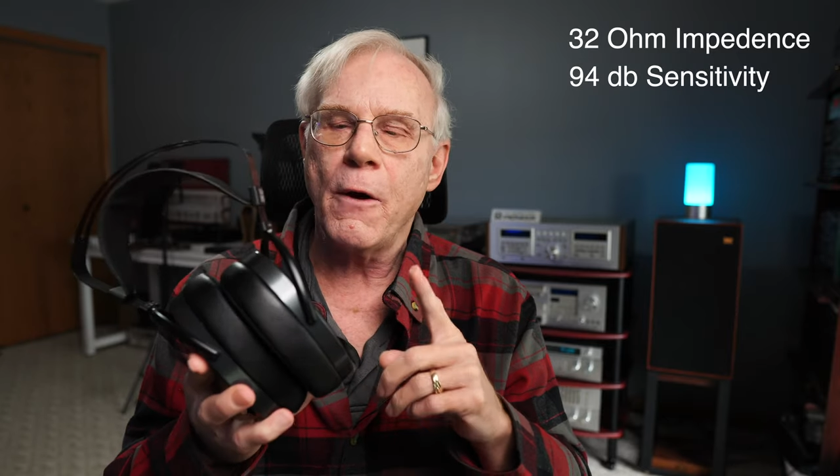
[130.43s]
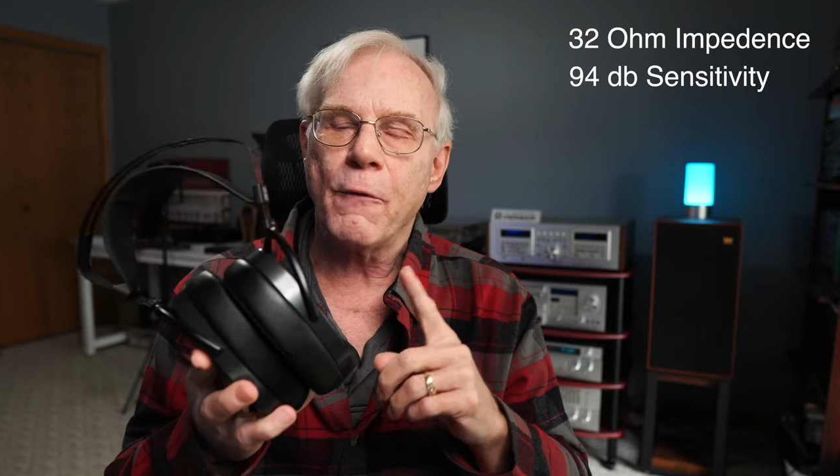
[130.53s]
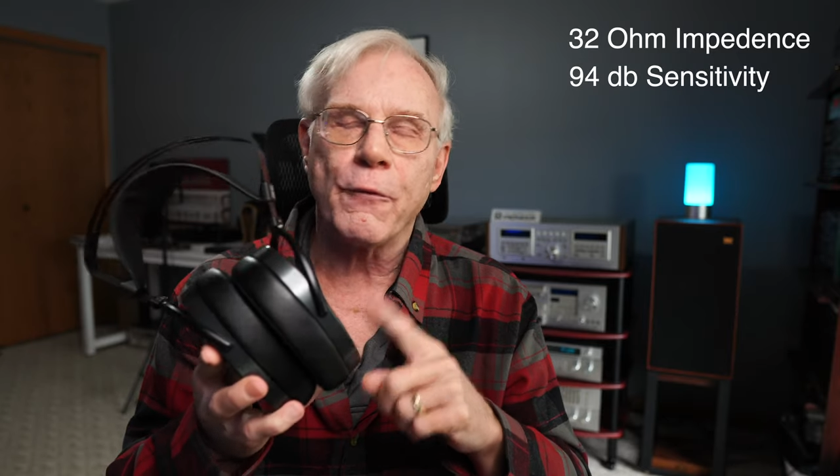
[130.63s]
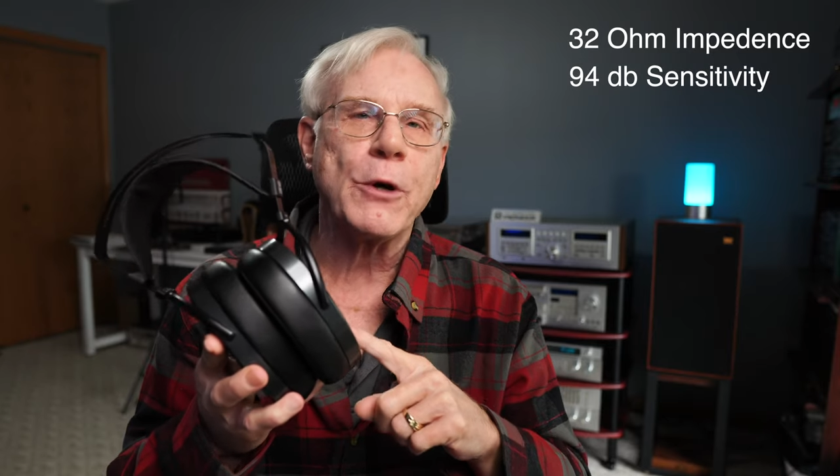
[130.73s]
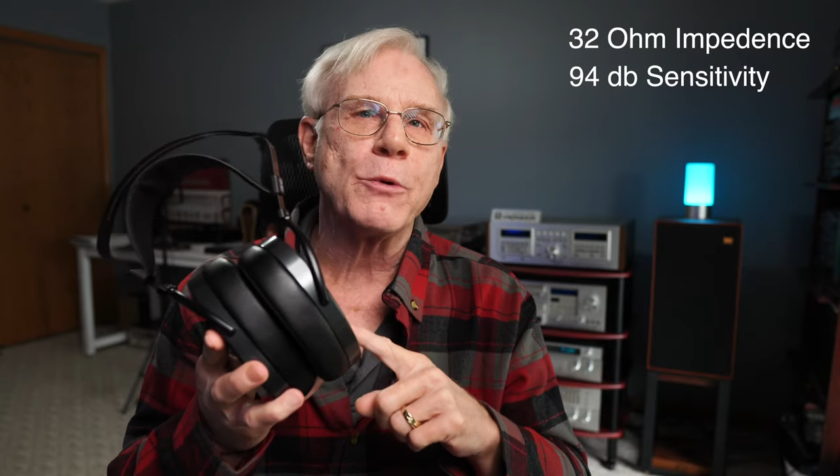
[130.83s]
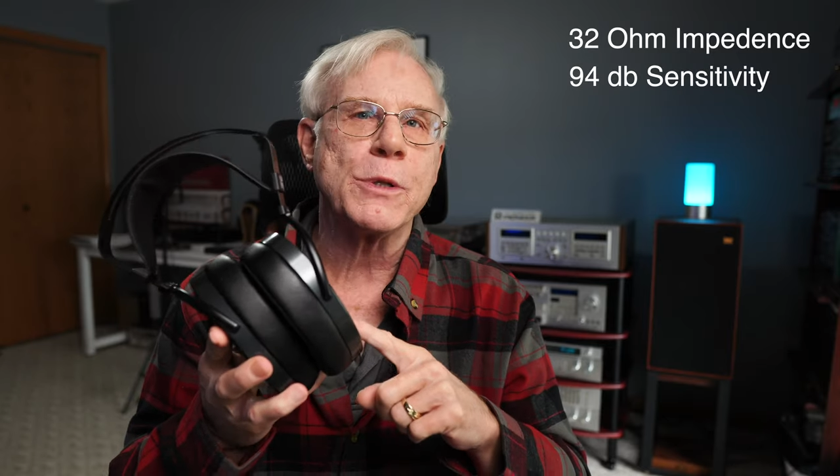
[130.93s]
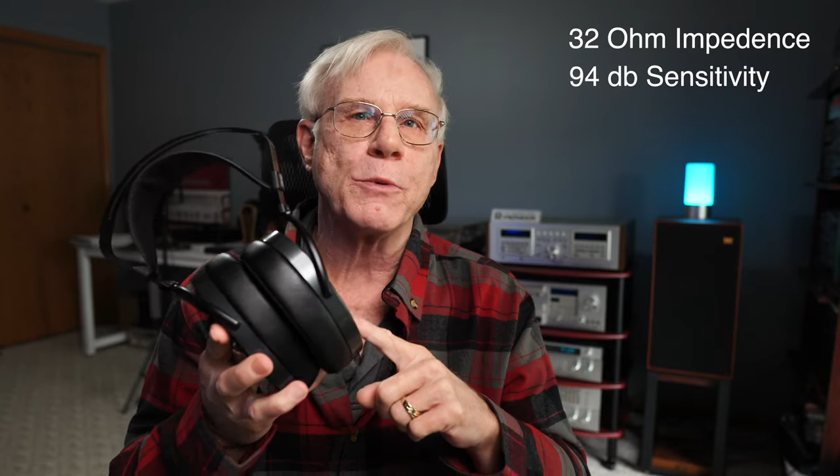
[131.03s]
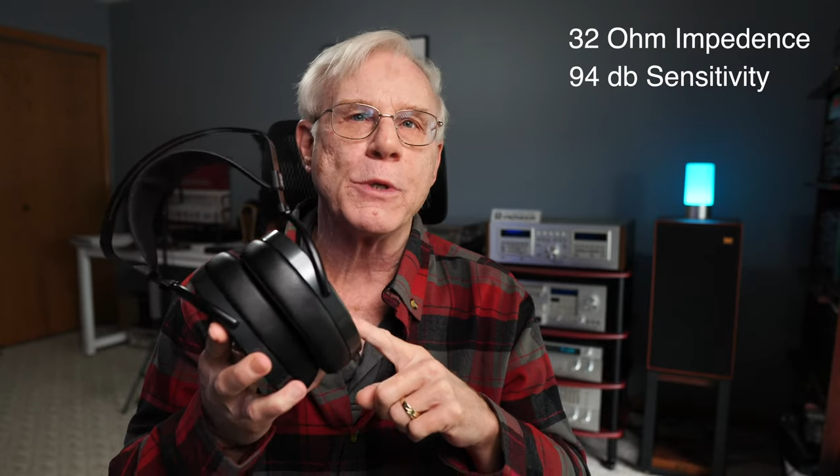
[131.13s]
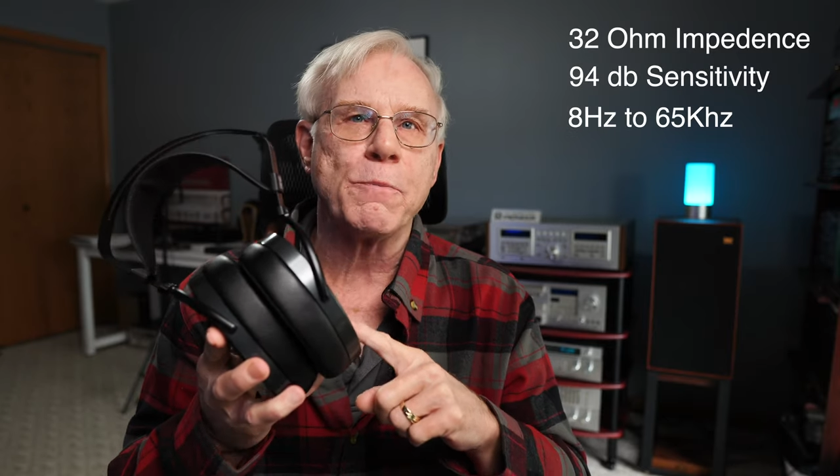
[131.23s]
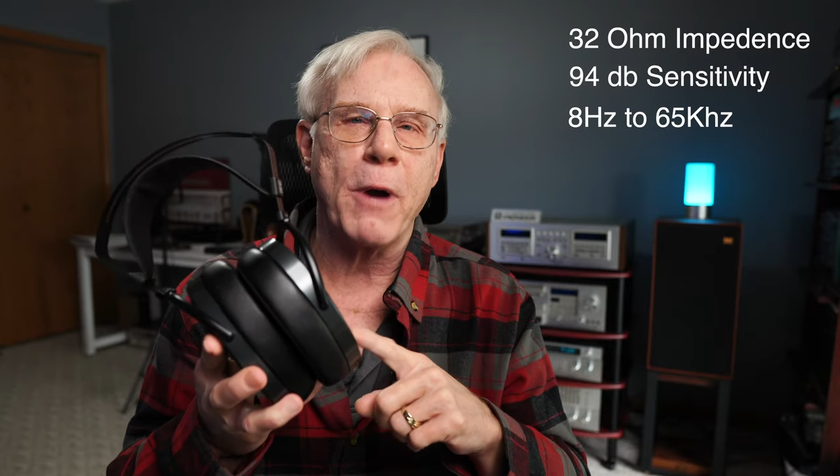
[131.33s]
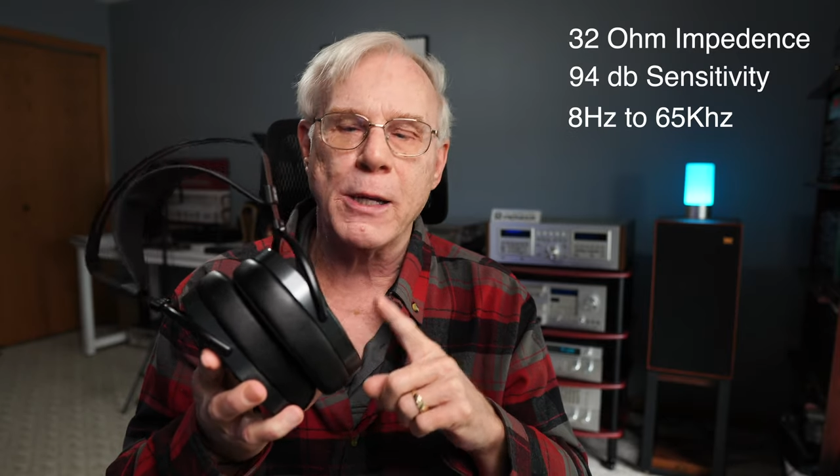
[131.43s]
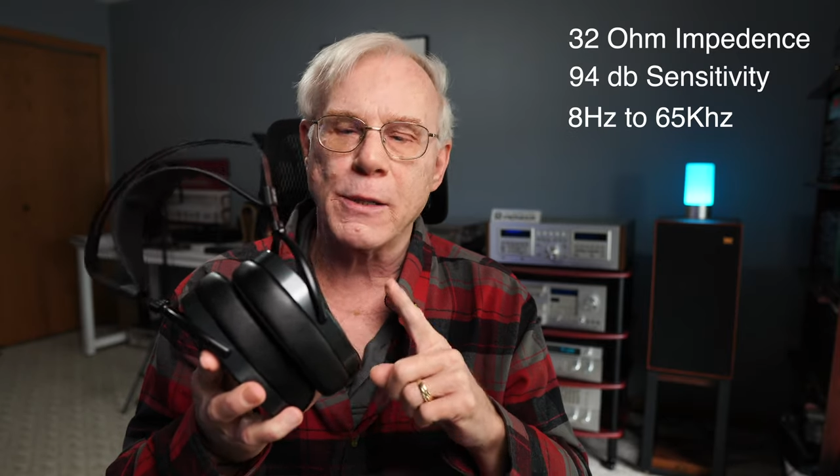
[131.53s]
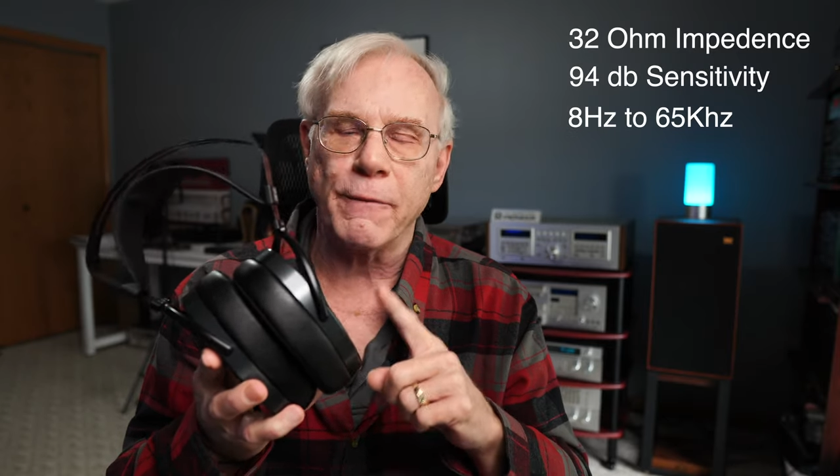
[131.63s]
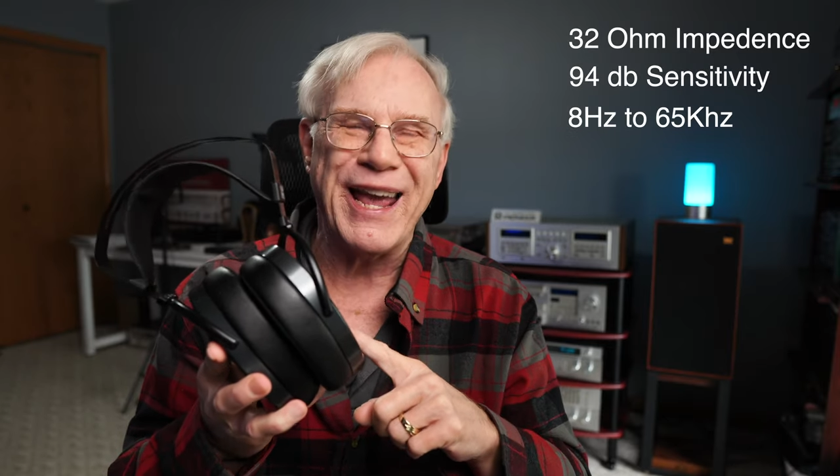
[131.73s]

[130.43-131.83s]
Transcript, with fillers: frequency response of